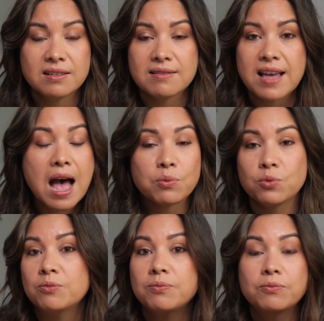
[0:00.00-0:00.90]
the app
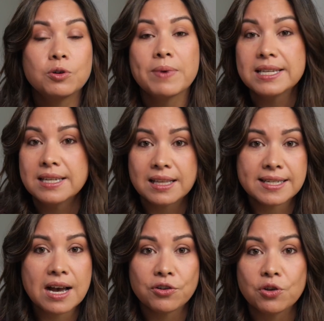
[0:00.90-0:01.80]
will basically
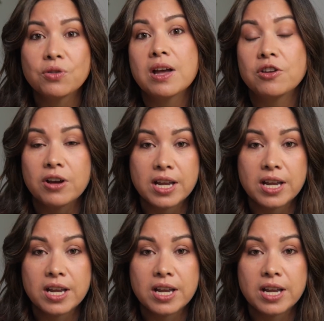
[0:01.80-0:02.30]
tell you that you're